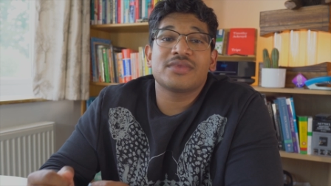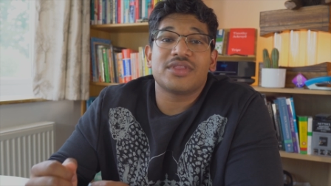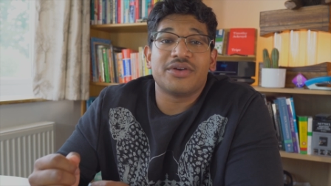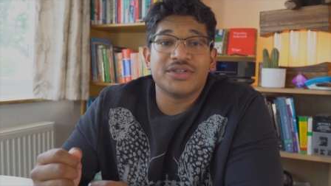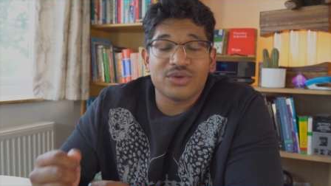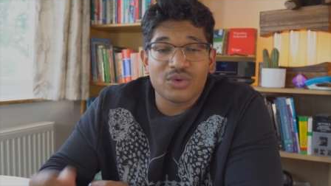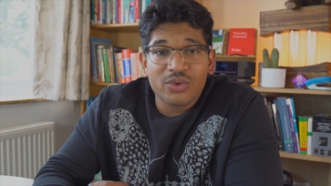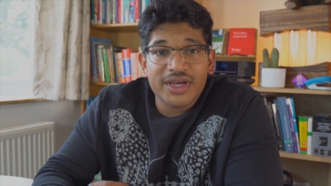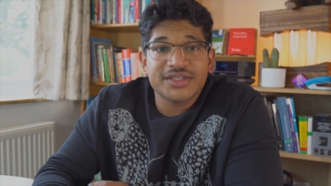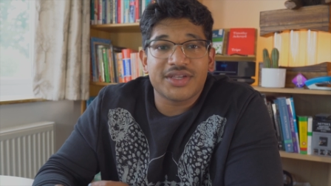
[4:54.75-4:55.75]
there is
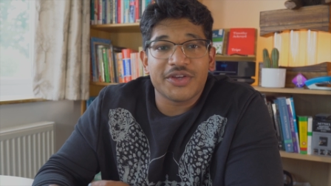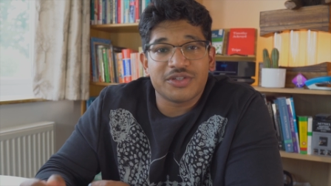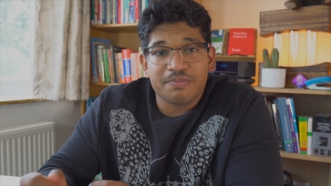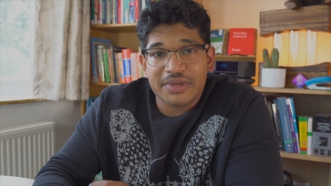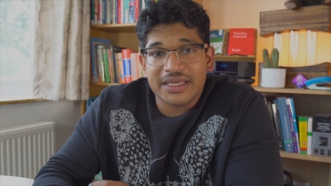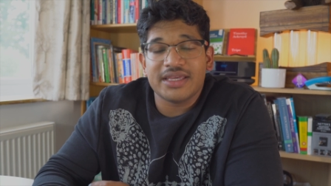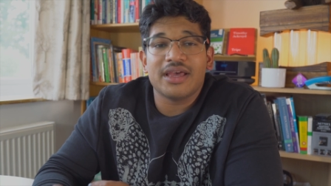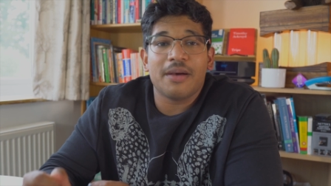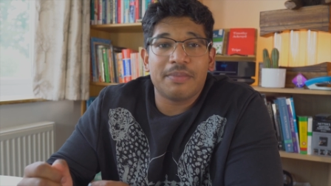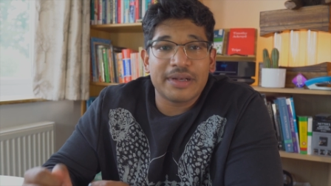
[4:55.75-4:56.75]
always going to be
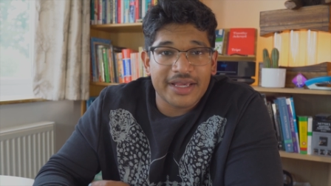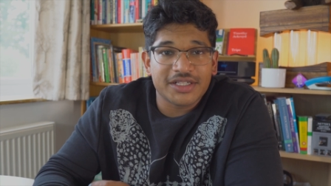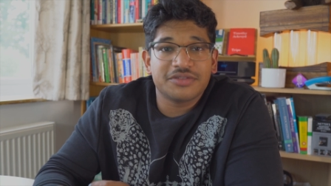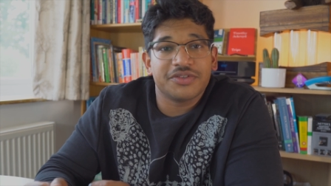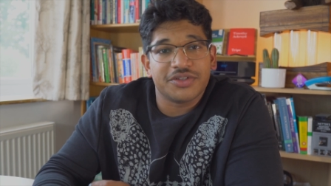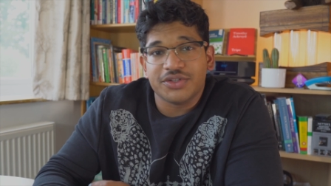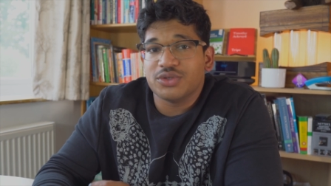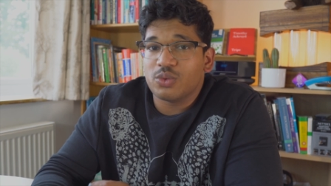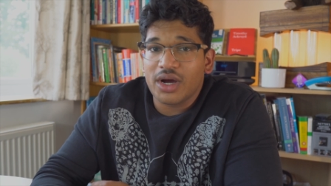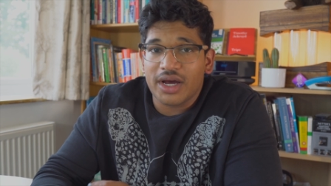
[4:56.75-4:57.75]
a place for you
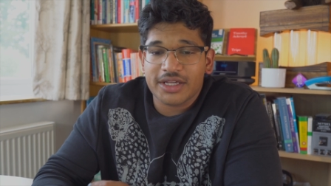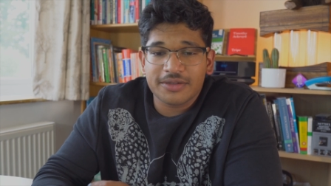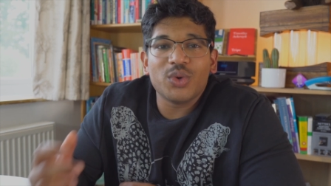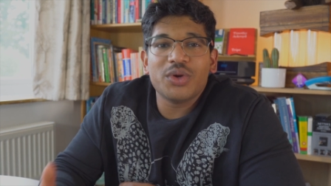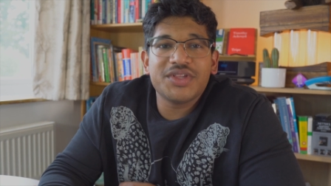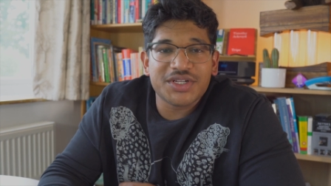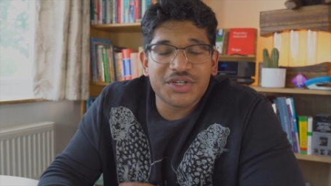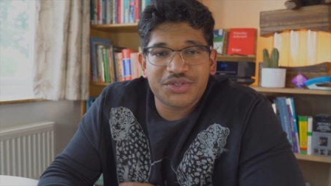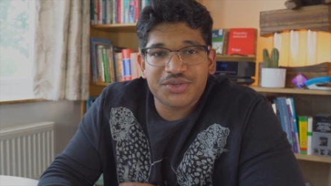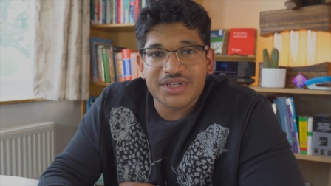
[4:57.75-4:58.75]
to work. All of these
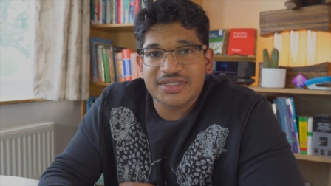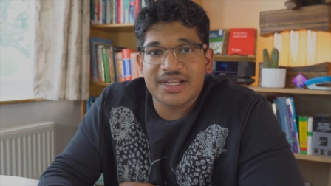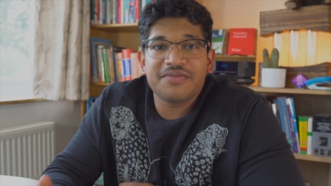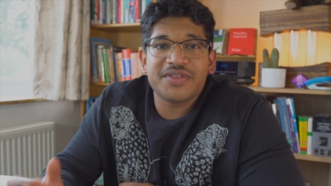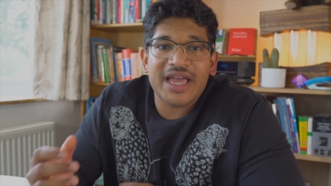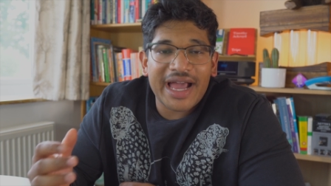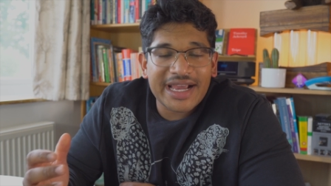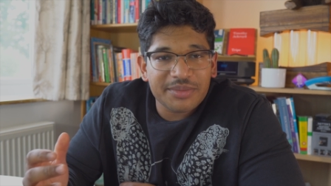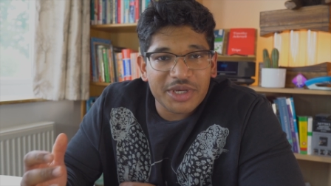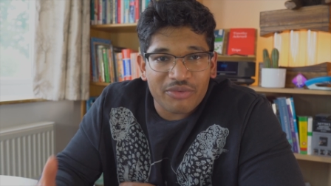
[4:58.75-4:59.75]
industries love the
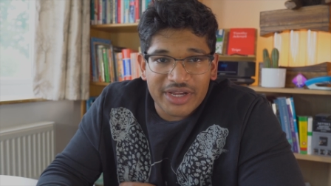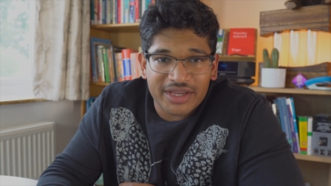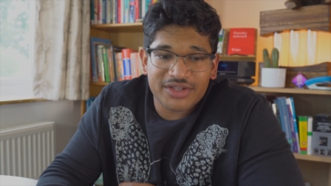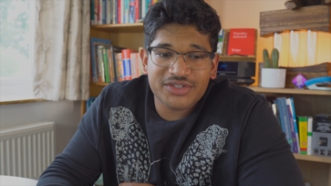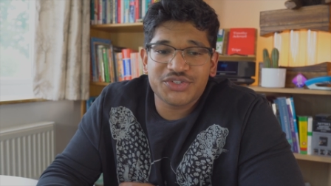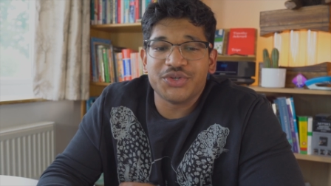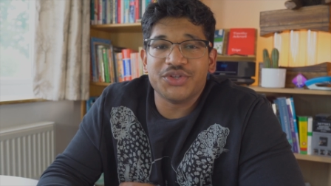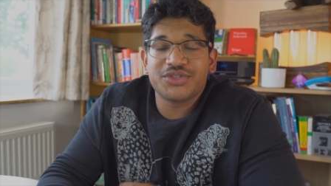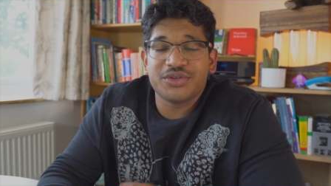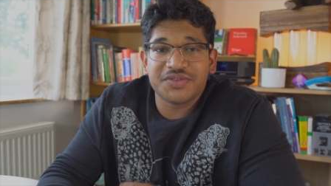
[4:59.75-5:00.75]
academic rigor
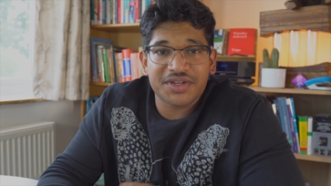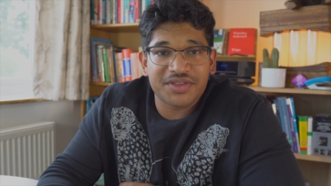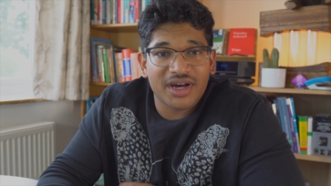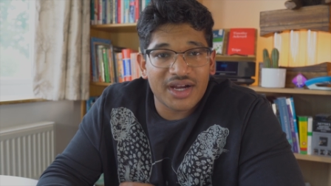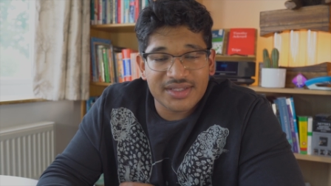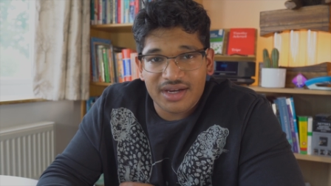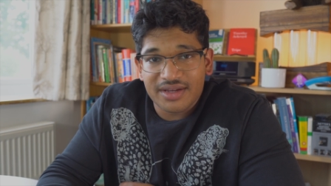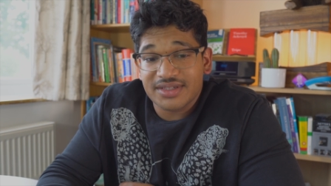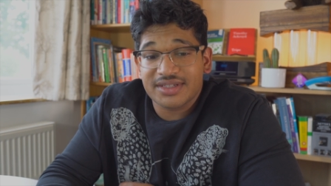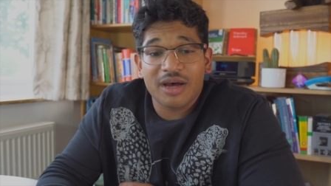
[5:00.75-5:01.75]
students who've studied the hard
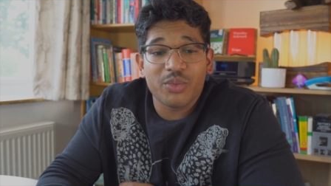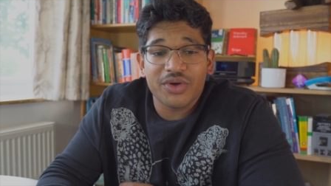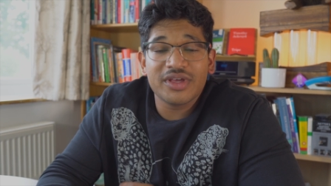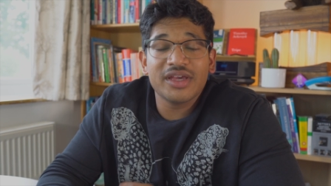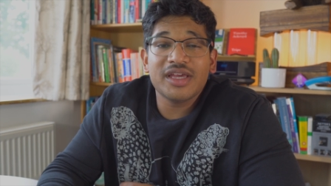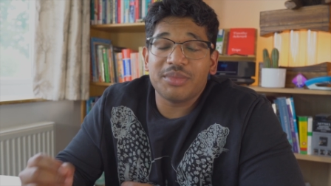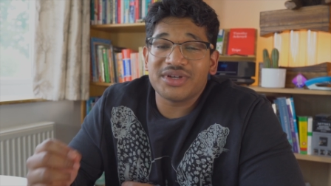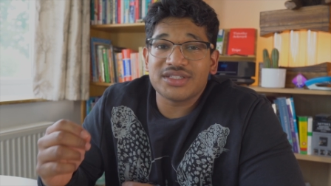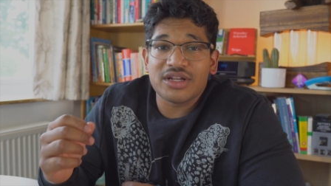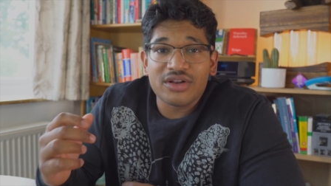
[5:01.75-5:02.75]
sciences come with
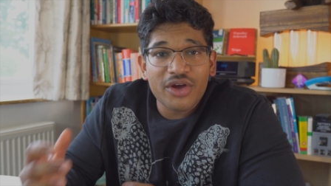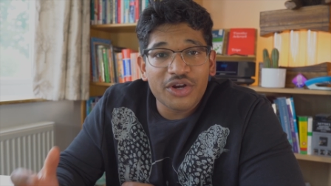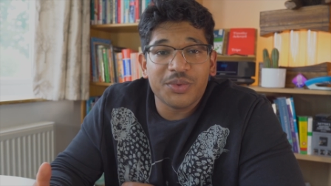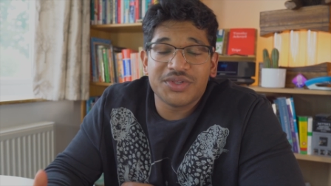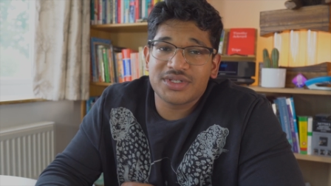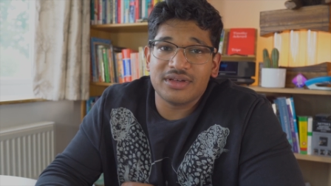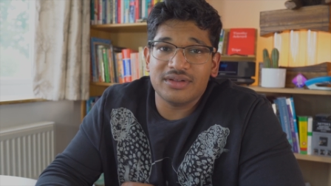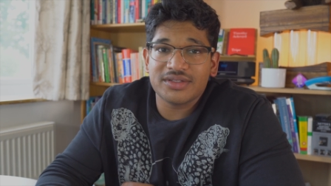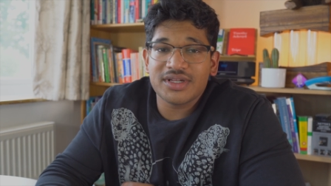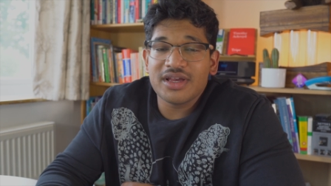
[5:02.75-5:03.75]
because they're loaded with
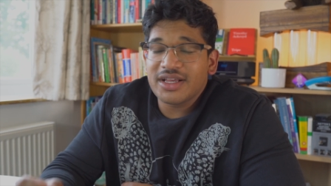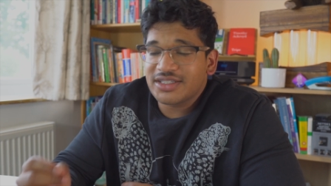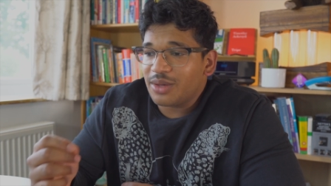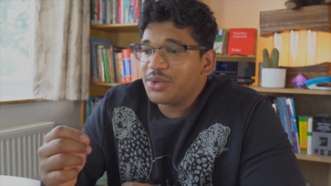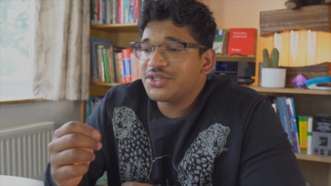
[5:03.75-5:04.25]
skills. Someone